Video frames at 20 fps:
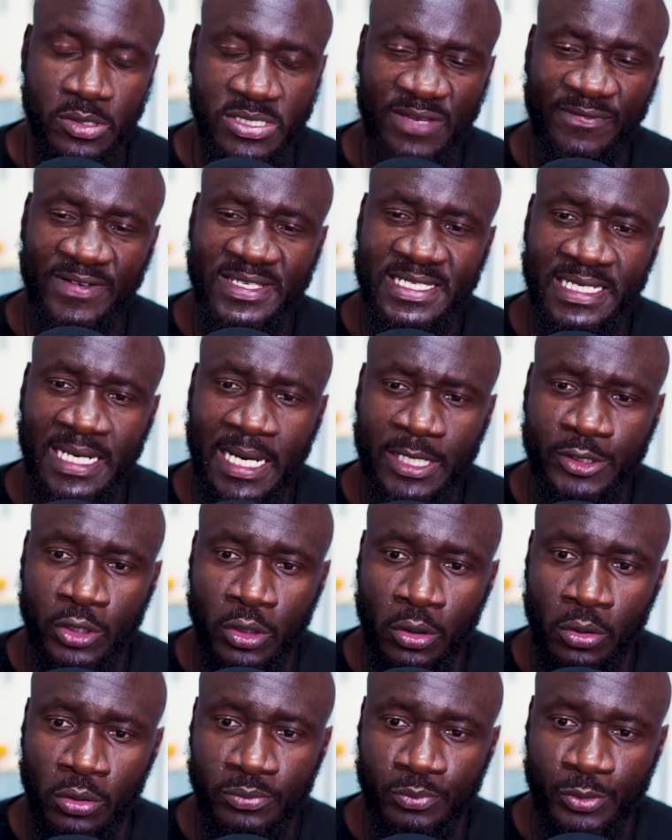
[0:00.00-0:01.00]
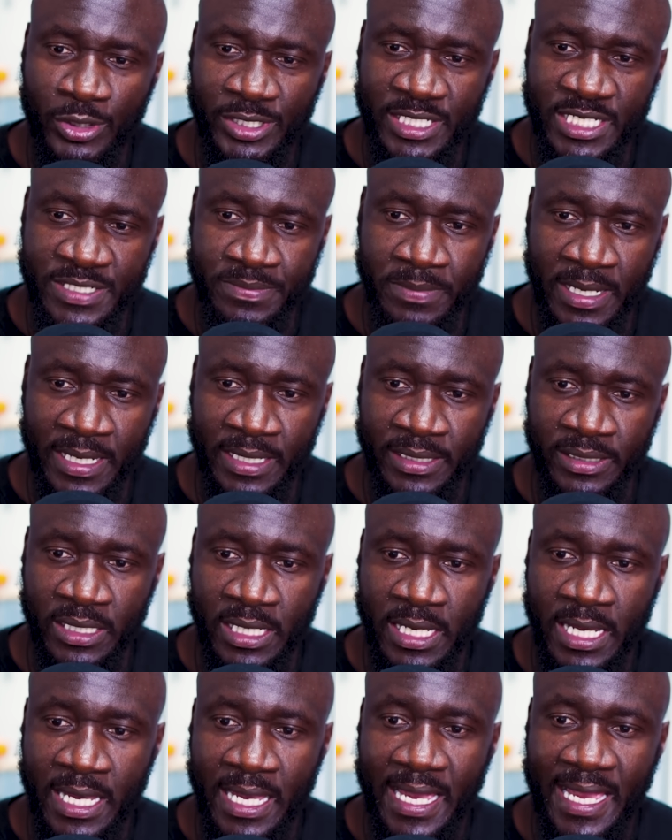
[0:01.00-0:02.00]
79-year-old British man,
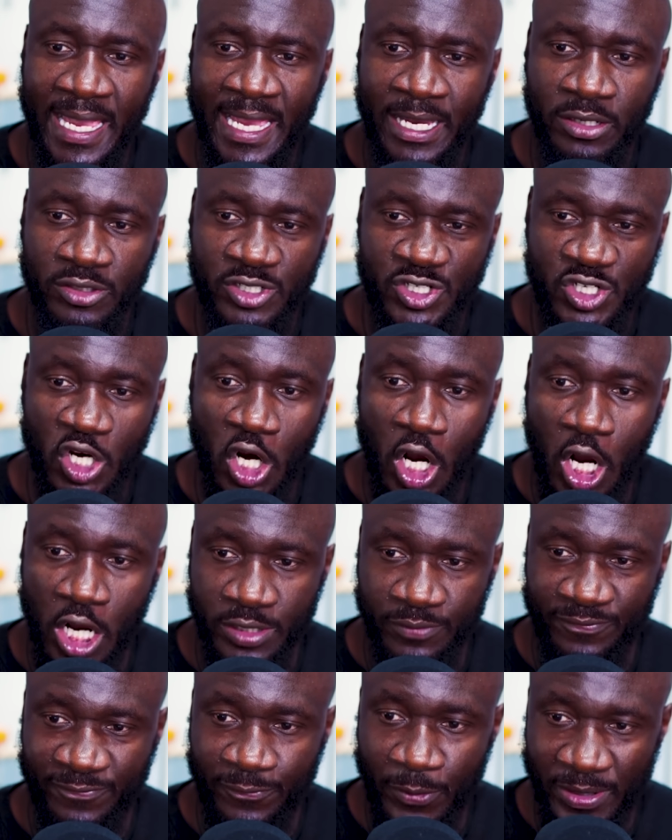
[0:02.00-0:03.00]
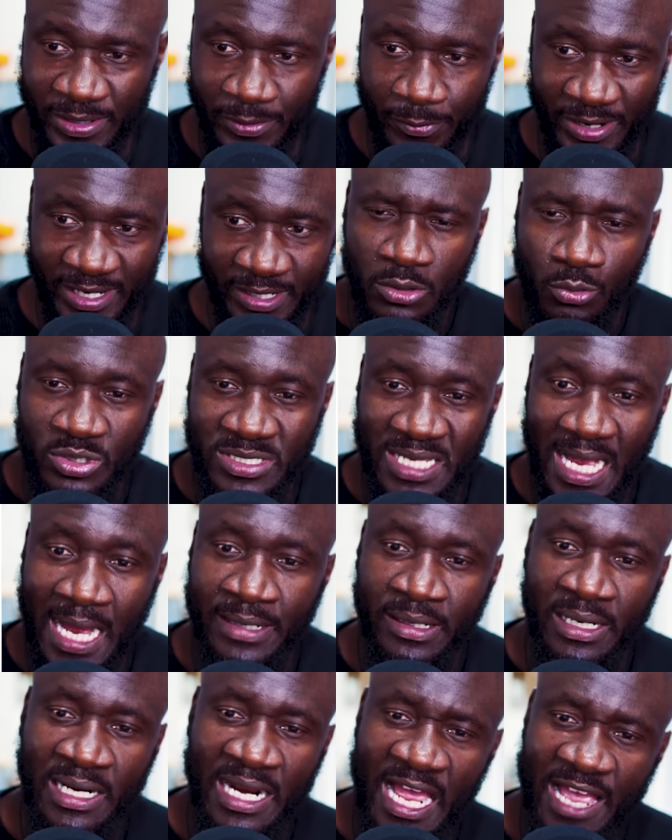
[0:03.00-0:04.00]
Egor Chard Frederick, was
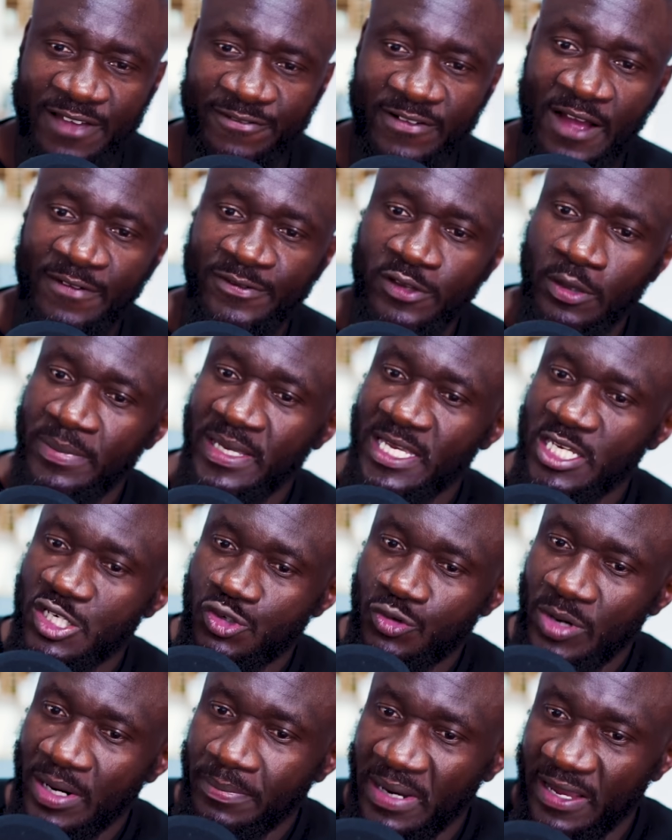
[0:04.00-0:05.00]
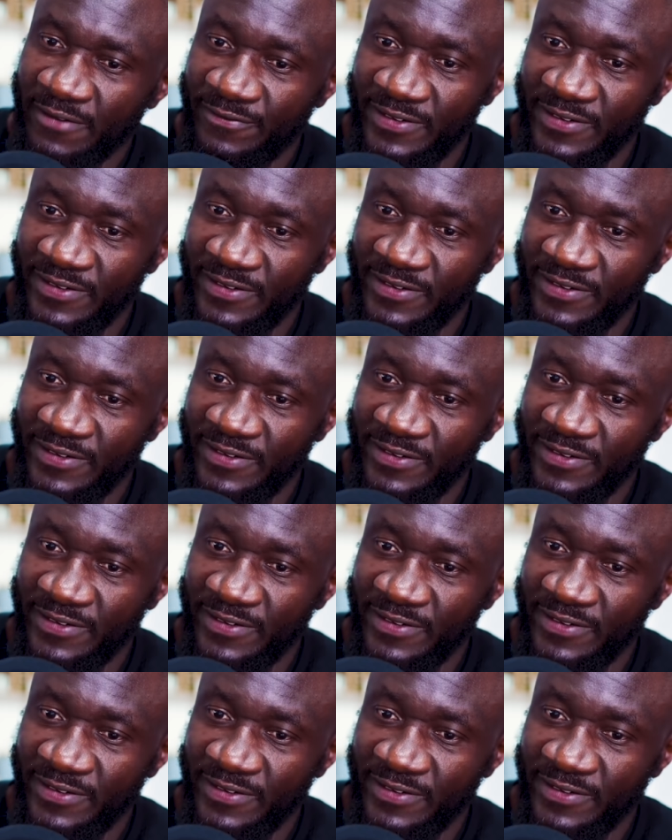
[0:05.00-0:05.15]
unalive after being struck by a